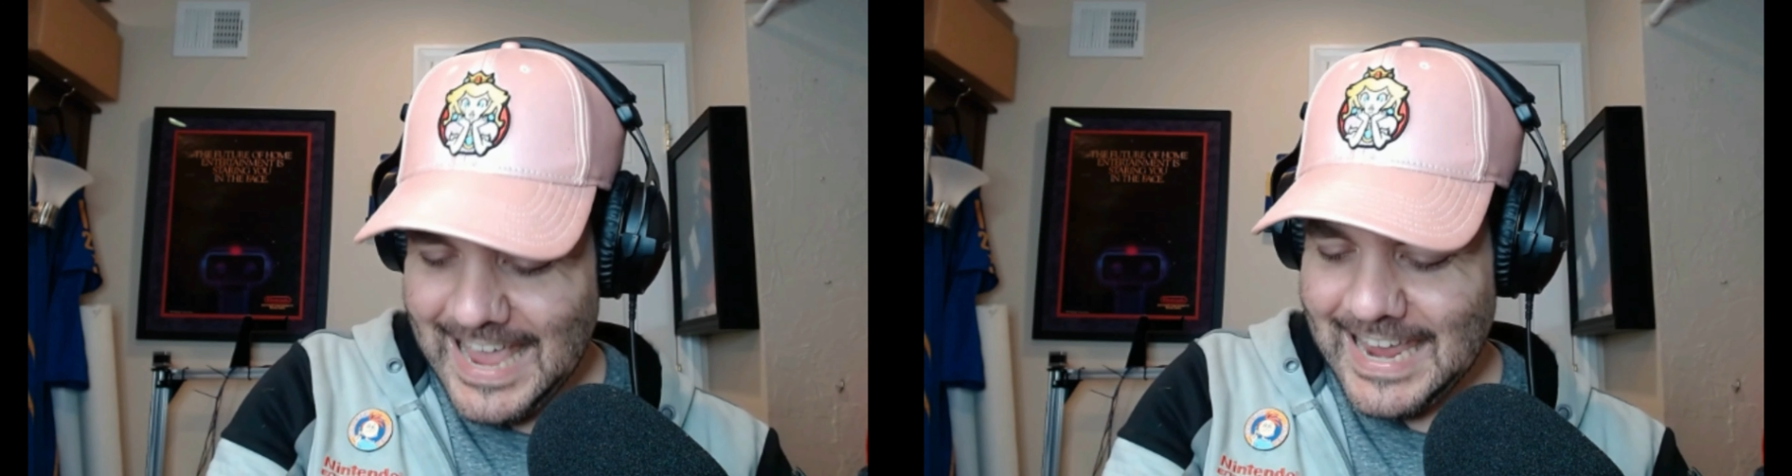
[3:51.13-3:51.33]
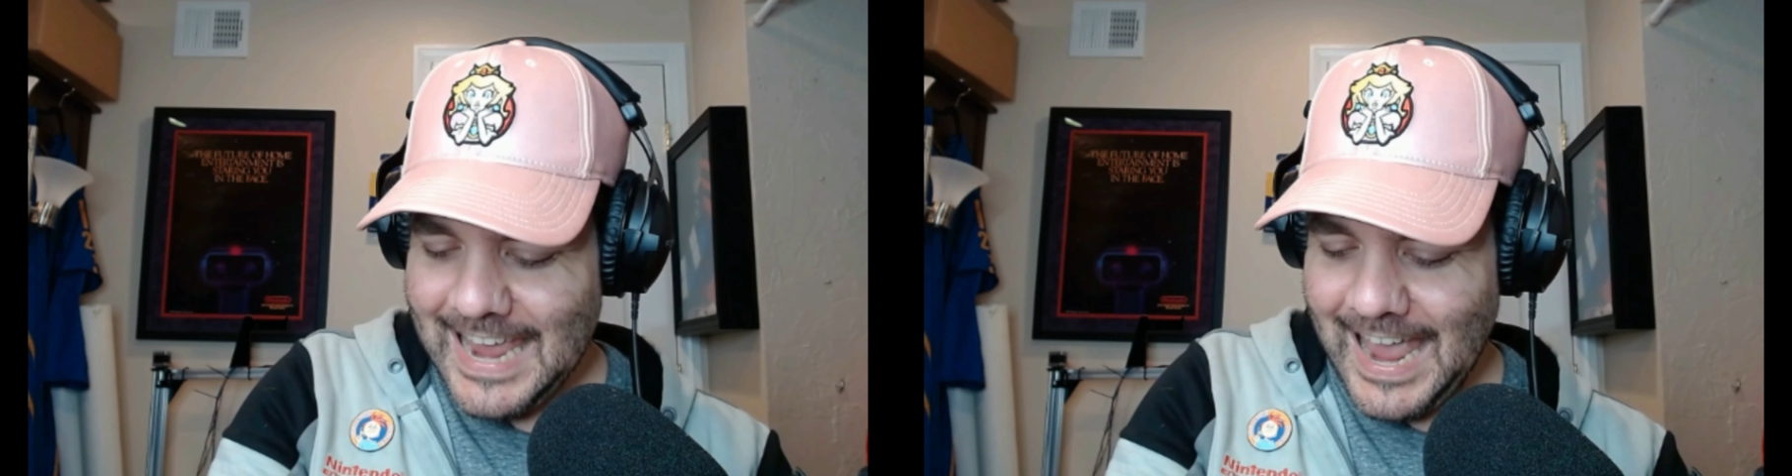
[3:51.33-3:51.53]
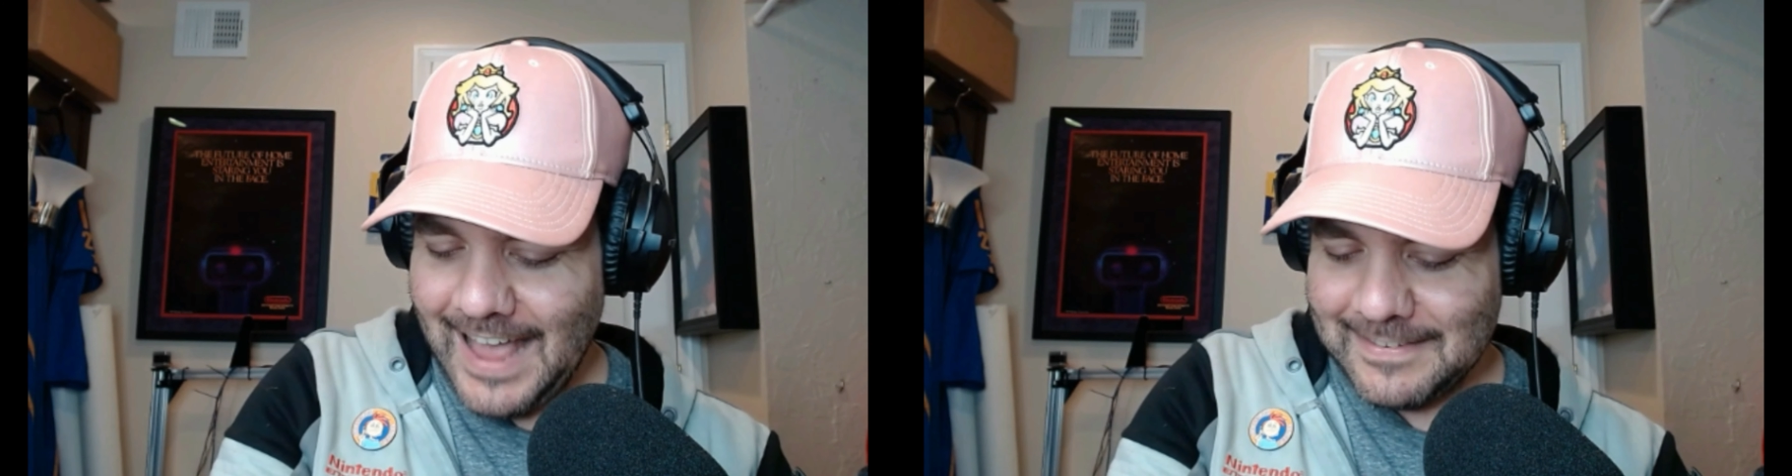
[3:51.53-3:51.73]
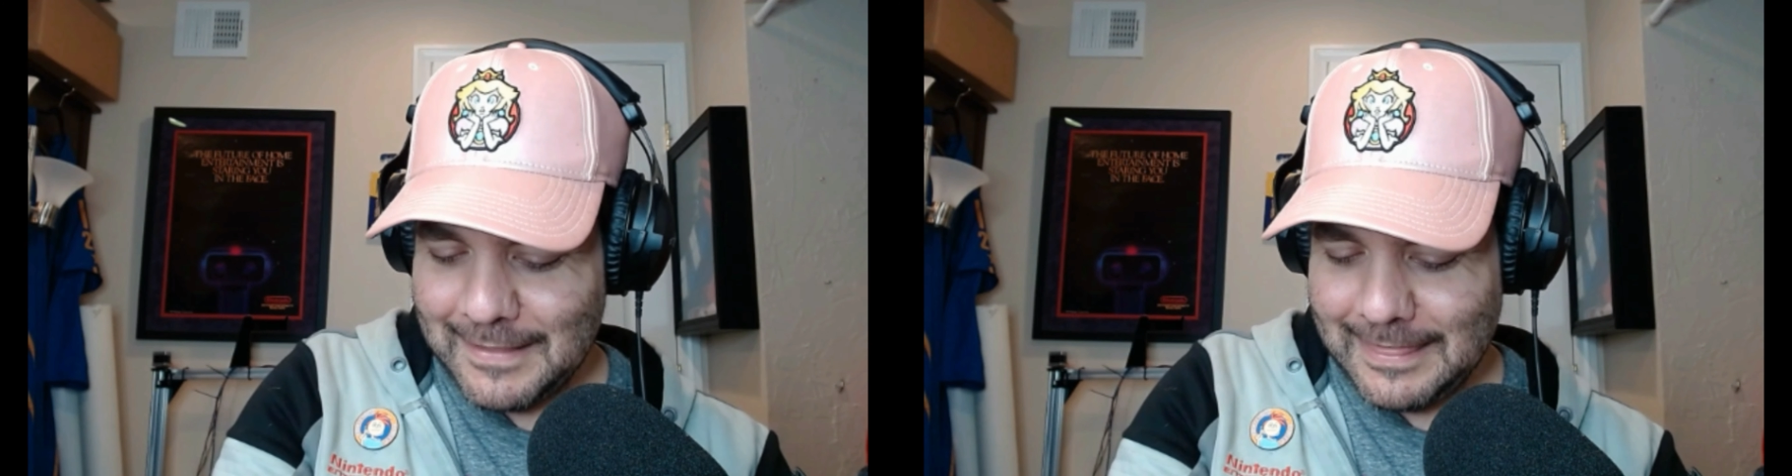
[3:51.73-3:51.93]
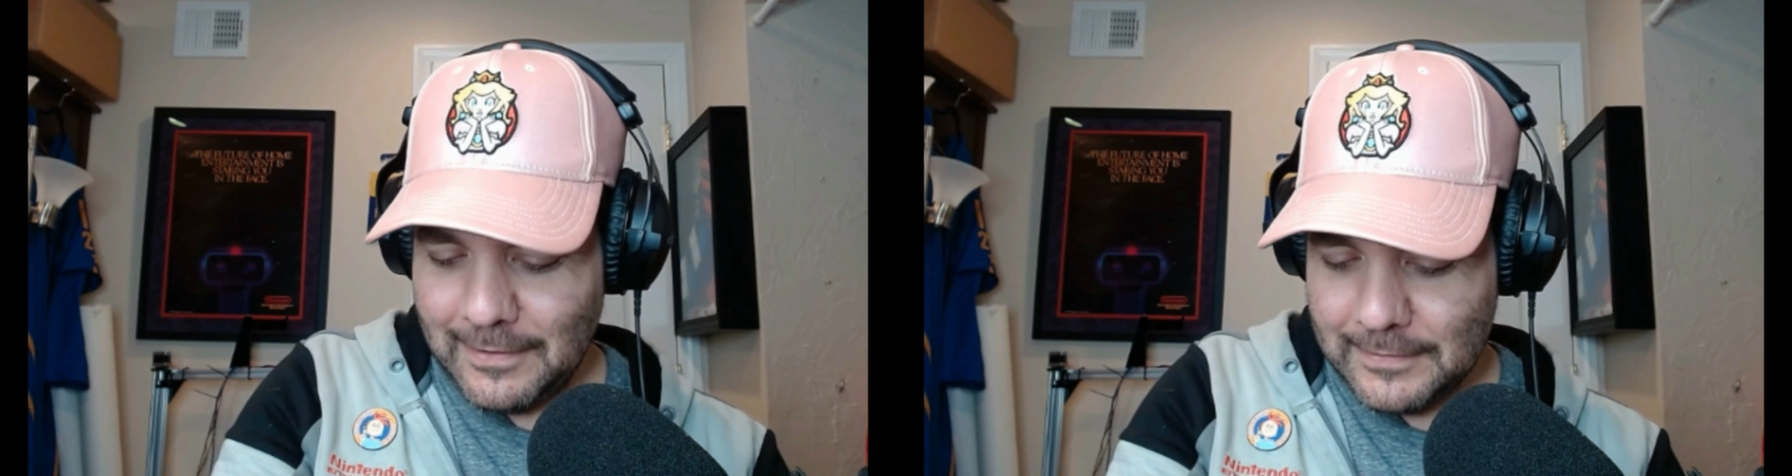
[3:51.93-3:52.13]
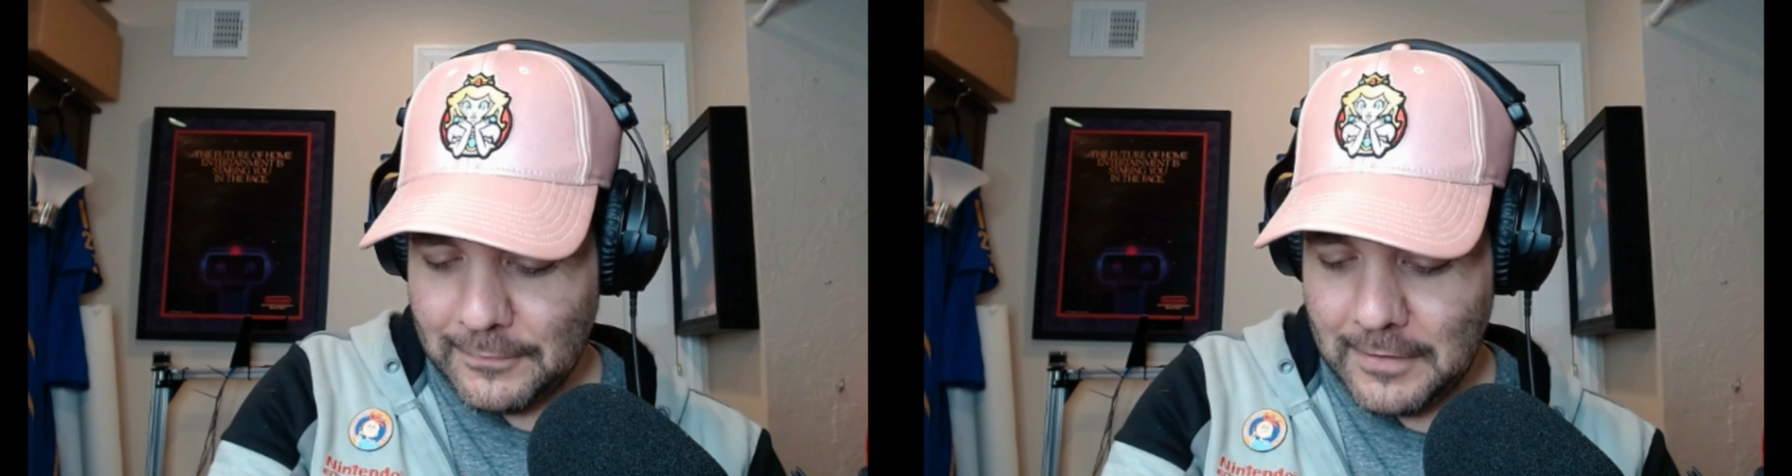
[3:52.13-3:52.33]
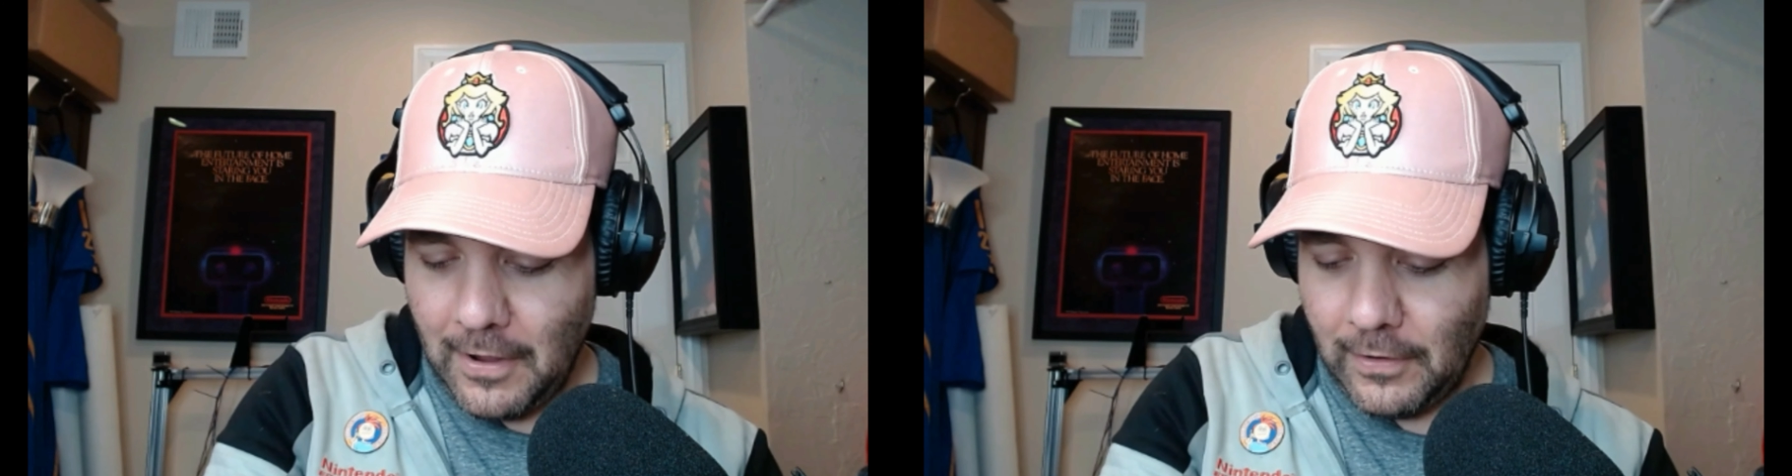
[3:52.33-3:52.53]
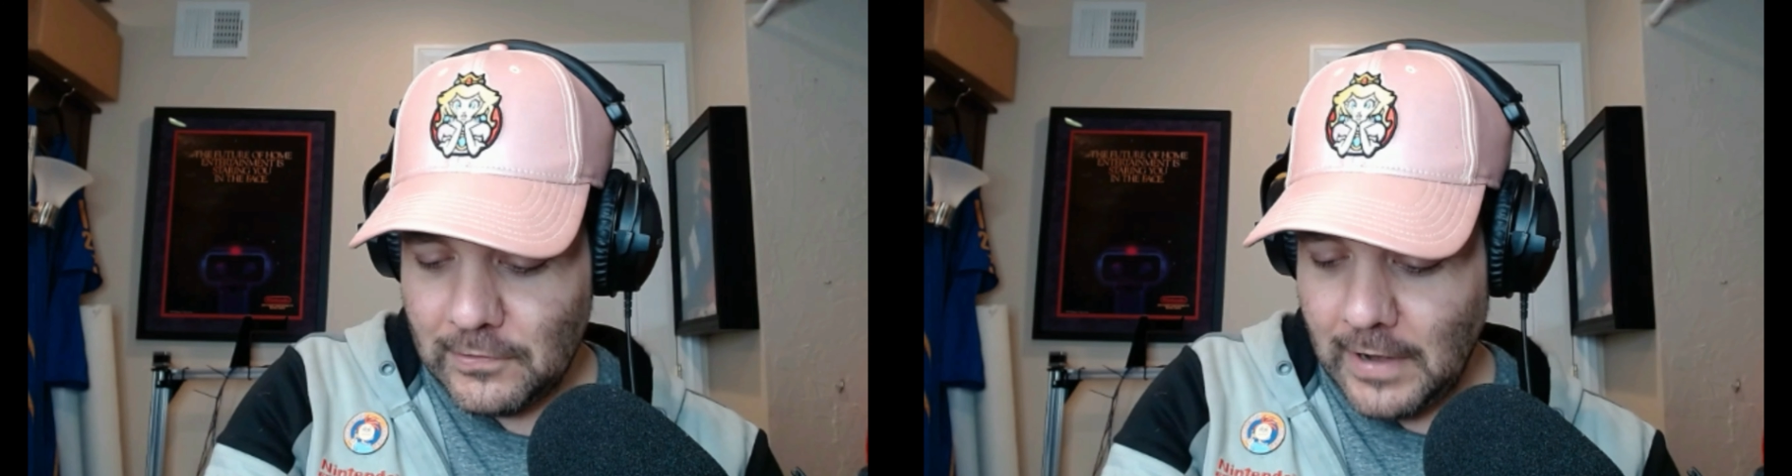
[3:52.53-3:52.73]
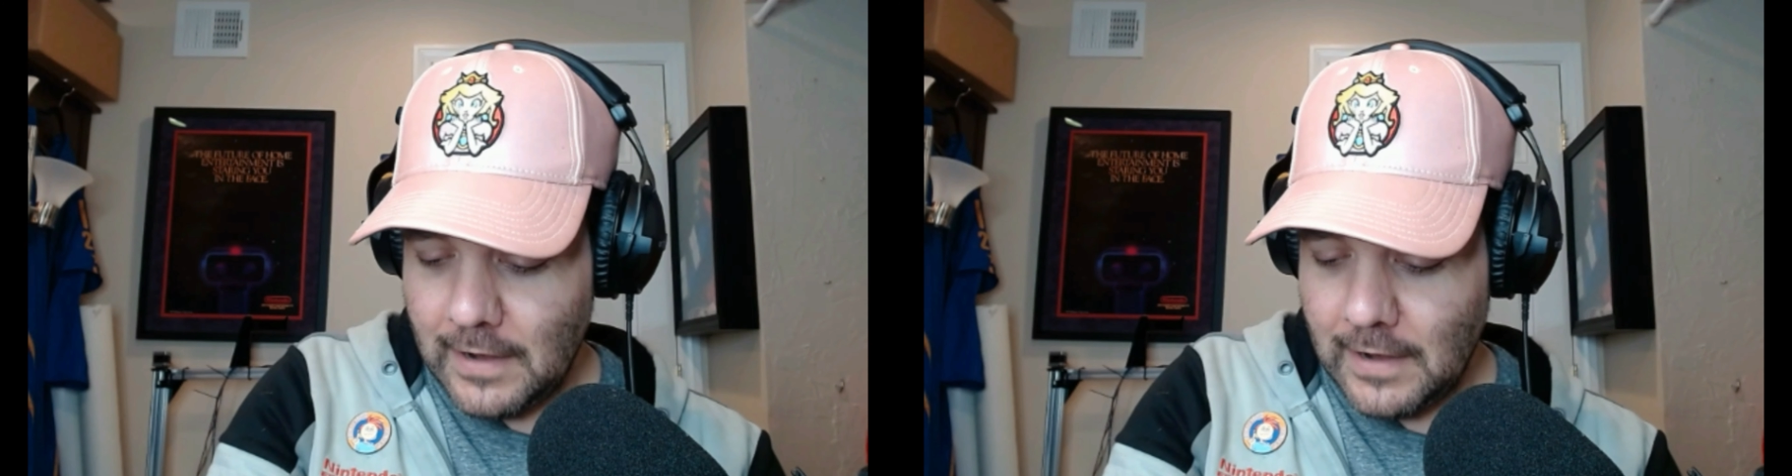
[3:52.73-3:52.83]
he has a thirst for knowledge